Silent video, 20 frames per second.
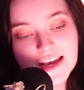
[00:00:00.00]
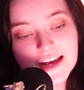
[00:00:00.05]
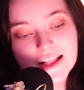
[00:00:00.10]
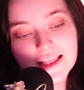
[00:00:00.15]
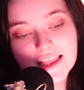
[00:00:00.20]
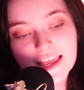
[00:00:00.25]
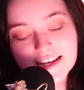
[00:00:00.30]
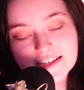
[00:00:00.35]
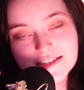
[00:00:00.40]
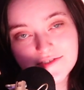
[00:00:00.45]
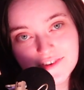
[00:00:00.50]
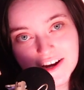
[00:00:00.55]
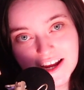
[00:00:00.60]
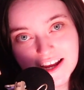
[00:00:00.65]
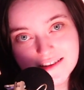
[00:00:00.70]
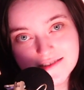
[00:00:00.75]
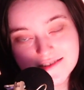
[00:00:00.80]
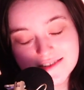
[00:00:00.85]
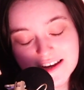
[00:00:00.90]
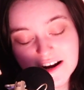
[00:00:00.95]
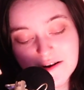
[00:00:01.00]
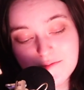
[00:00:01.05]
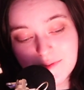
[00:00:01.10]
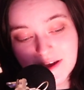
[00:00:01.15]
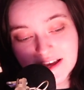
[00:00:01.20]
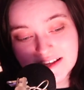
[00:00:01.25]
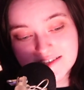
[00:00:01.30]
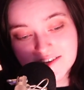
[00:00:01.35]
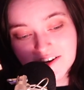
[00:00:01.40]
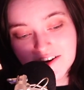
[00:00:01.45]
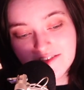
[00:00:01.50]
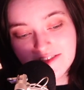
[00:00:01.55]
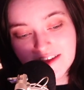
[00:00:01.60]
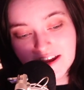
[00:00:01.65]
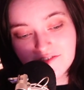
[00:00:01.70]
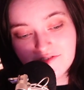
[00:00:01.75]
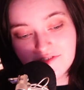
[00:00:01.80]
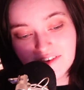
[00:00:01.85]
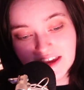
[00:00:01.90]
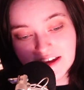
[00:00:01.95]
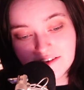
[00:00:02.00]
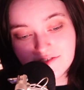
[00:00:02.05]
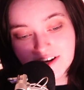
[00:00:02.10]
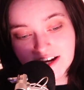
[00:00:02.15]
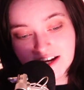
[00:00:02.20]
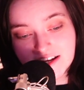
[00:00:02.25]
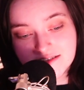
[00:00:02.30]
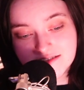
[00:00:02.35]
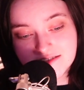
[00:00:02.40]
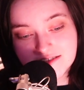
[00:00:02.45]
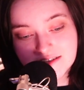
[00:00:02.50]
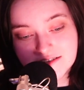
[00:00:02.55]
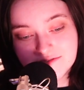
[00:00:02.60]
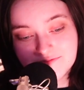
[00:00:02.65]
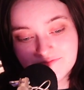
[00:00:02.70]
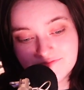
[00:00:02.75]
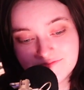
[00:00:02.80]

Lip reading: Less friends are better than fake friends.